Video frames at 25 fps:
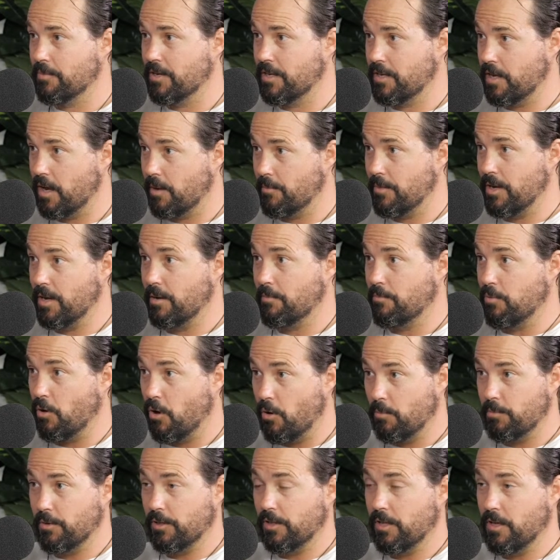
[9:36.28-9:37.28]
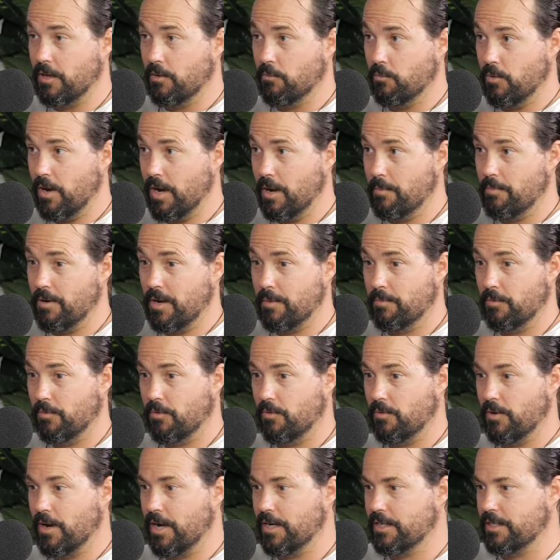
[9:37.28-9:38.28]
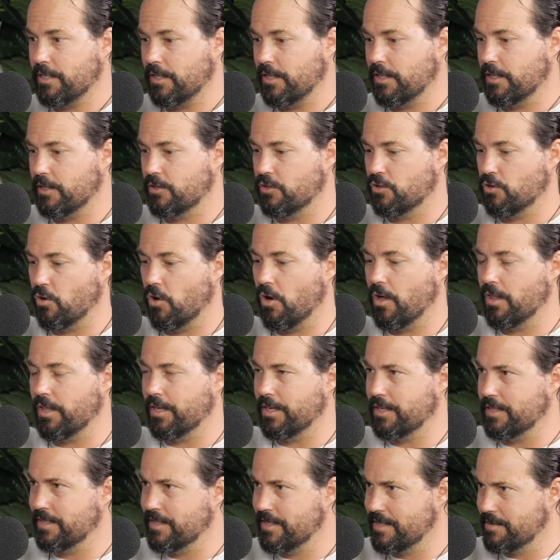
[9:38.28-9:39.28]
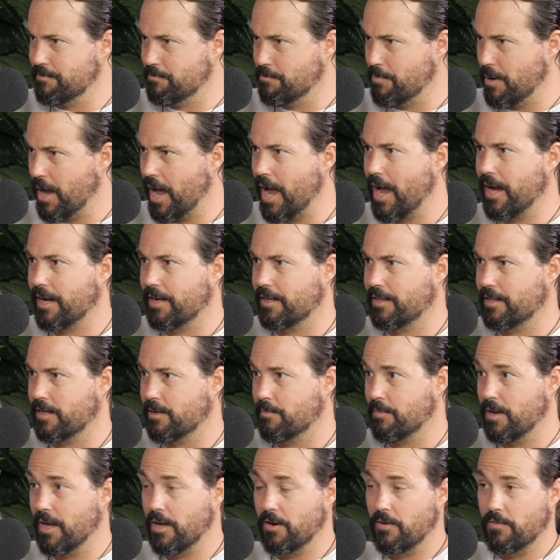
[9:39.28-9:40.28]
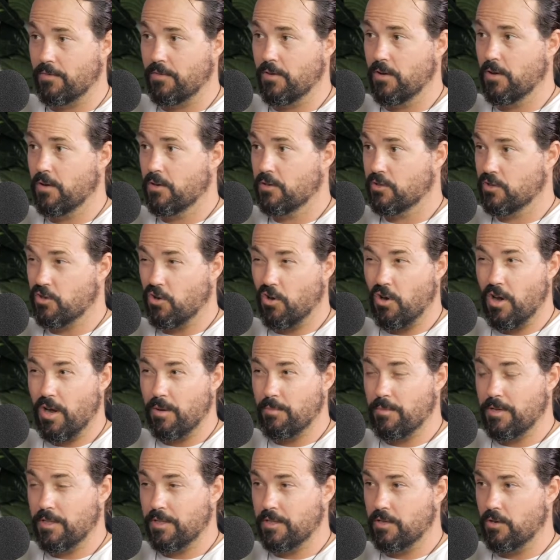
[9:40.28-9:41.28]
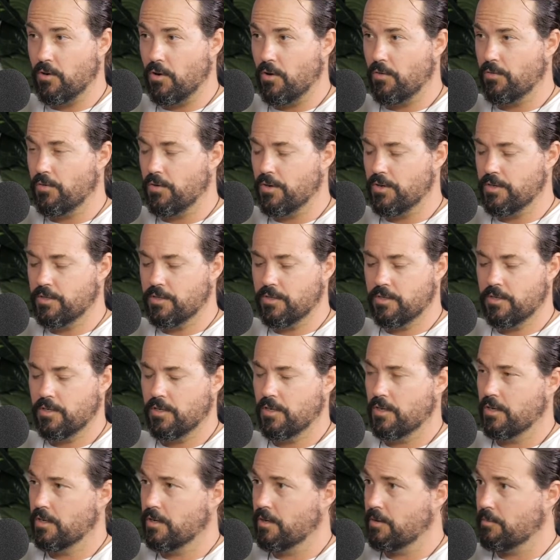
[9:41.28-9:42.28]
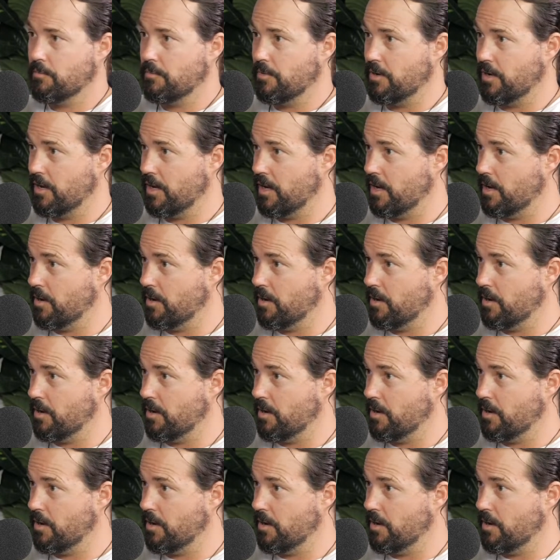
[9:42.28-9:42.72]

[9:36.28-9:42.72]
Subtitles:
becoming popular where people are actually dialing back the amount of time in the office, like